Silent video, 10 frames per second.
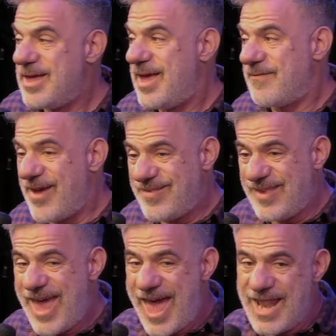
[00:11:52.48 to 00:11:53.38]
if I
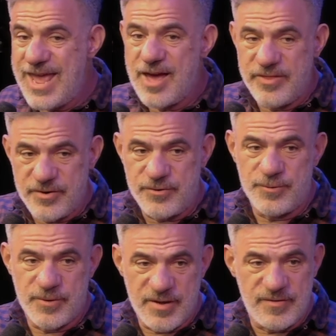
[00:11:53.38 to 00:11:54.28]
see any other
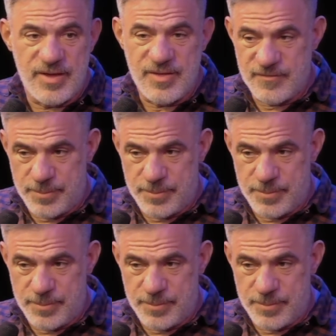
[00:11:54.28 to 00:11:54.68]
tourists in this